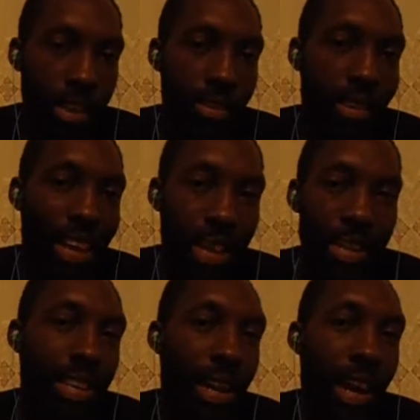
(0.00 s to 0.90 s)
And
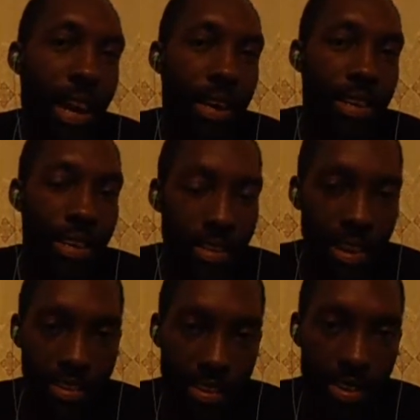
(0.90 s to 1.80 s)
any guy can
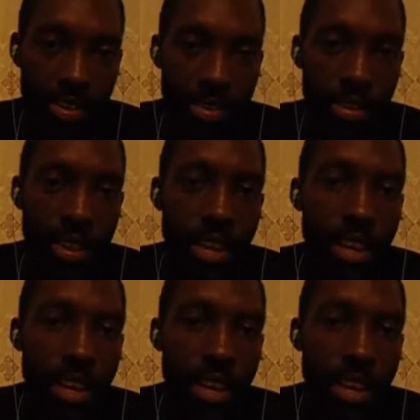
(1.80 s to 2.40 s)
attest to this.